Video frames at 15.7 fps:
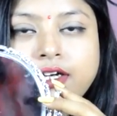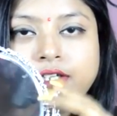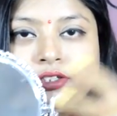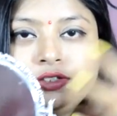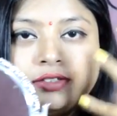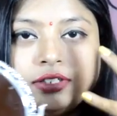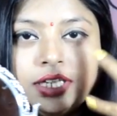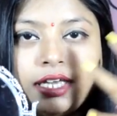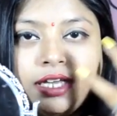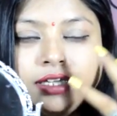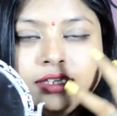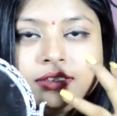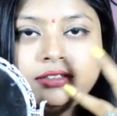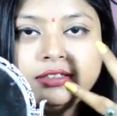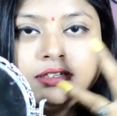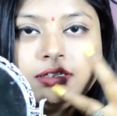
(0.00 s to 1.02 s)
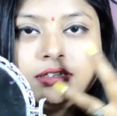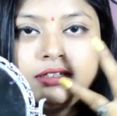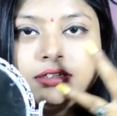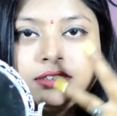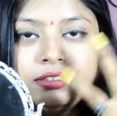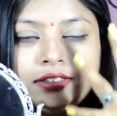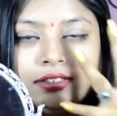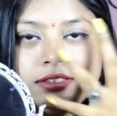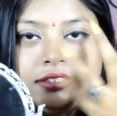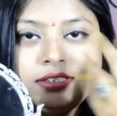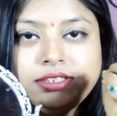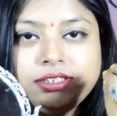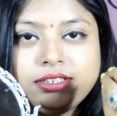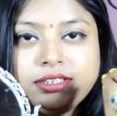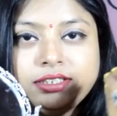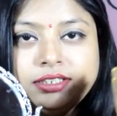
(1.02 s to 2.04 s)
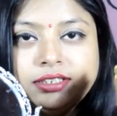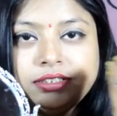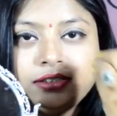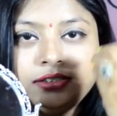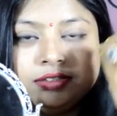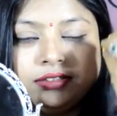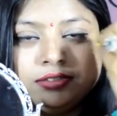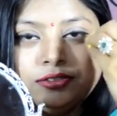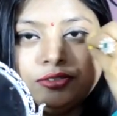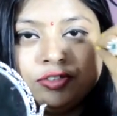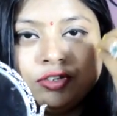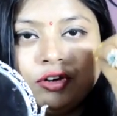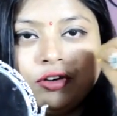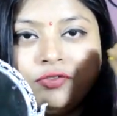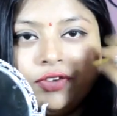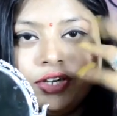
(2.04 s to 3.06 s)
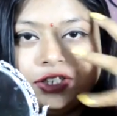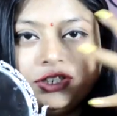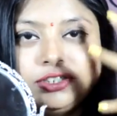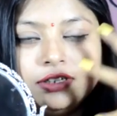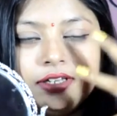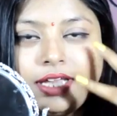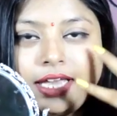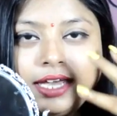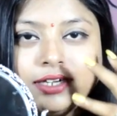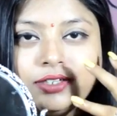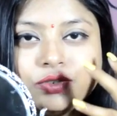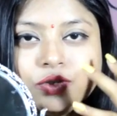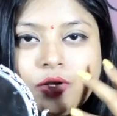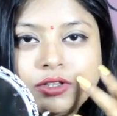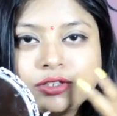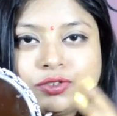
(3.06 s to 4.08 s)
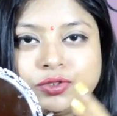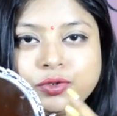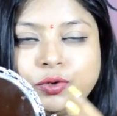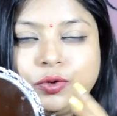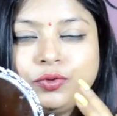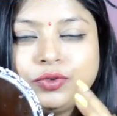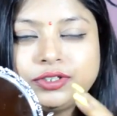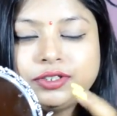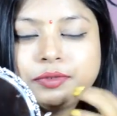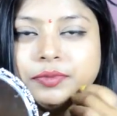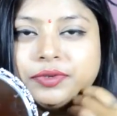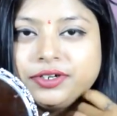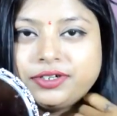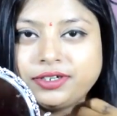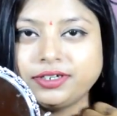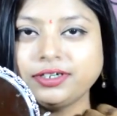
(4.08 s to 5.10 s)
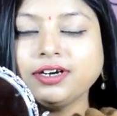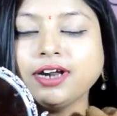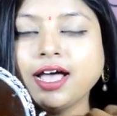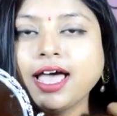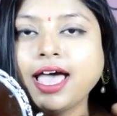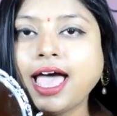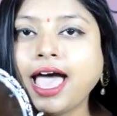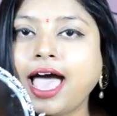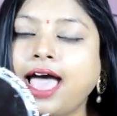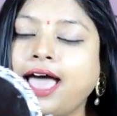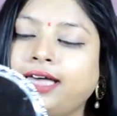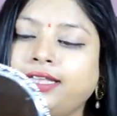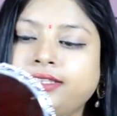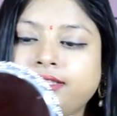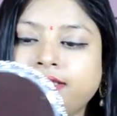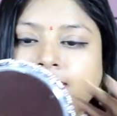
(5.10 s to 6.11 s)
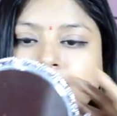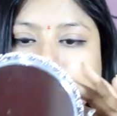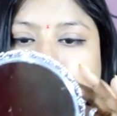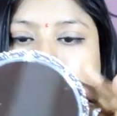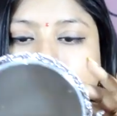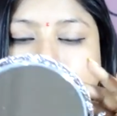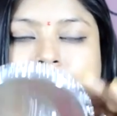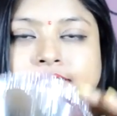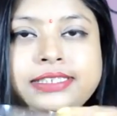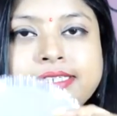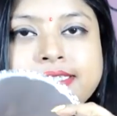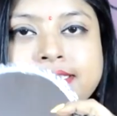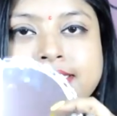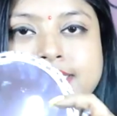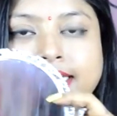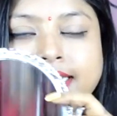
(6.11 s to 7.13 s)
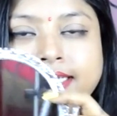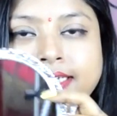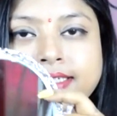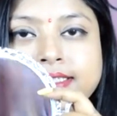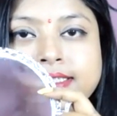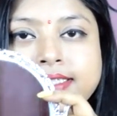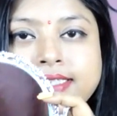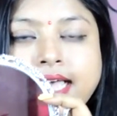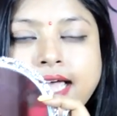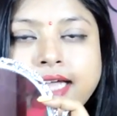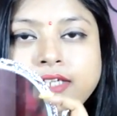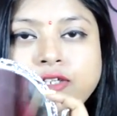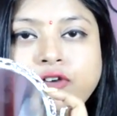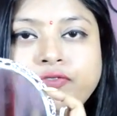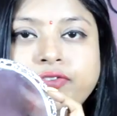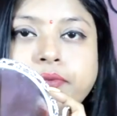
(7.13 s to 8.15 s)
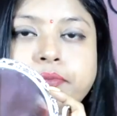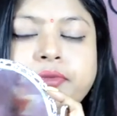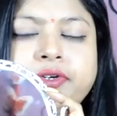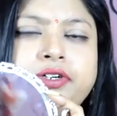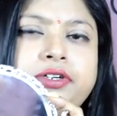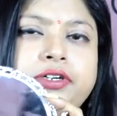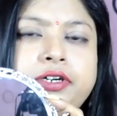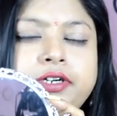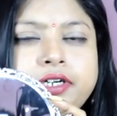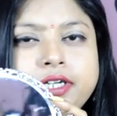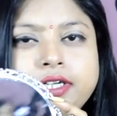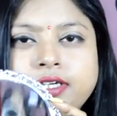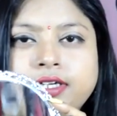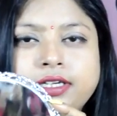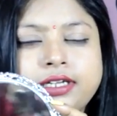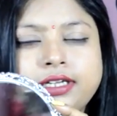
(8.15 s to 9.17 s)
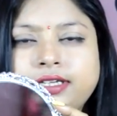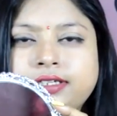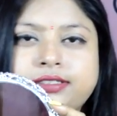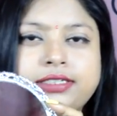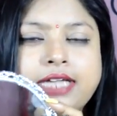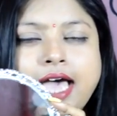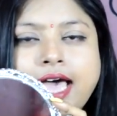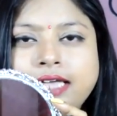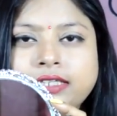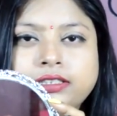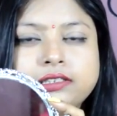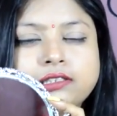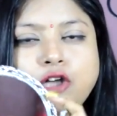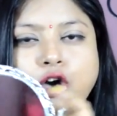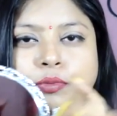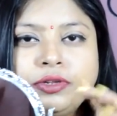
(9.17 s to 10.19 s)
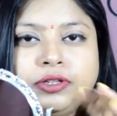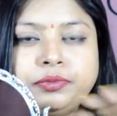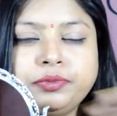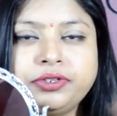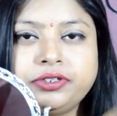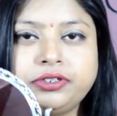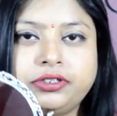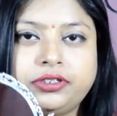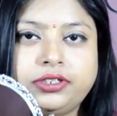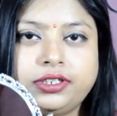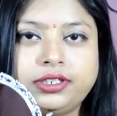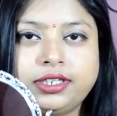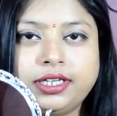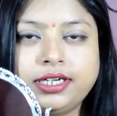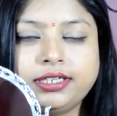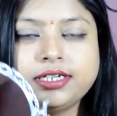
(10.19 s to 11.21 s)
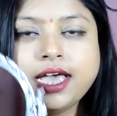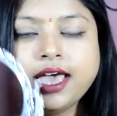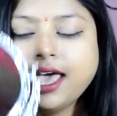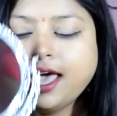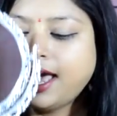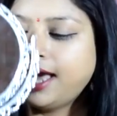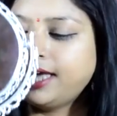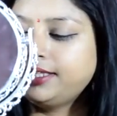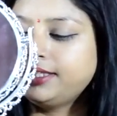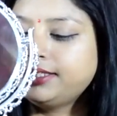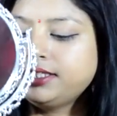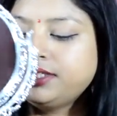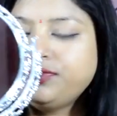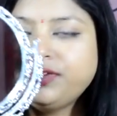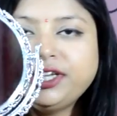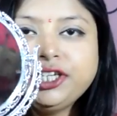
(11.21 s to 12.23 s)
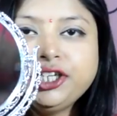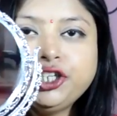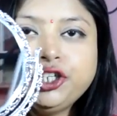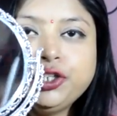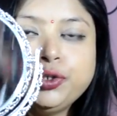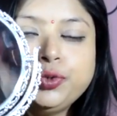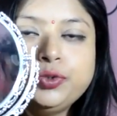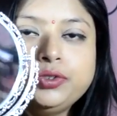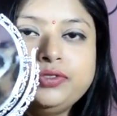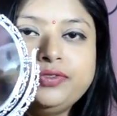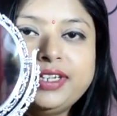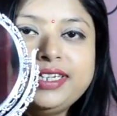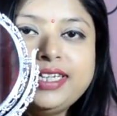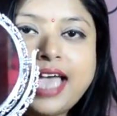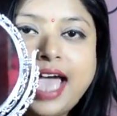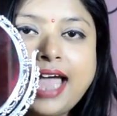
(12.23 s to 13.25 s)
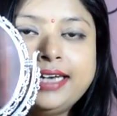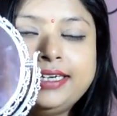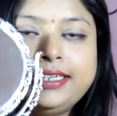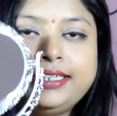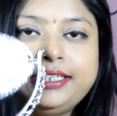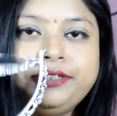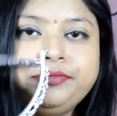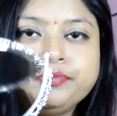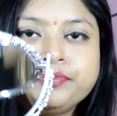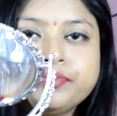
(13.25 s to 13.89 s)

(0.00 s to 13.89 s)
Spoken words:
You can see your facial hairs also with the mirror. And the second side of the mirror, it has a normal mirror in it. And it's very cute, very handy.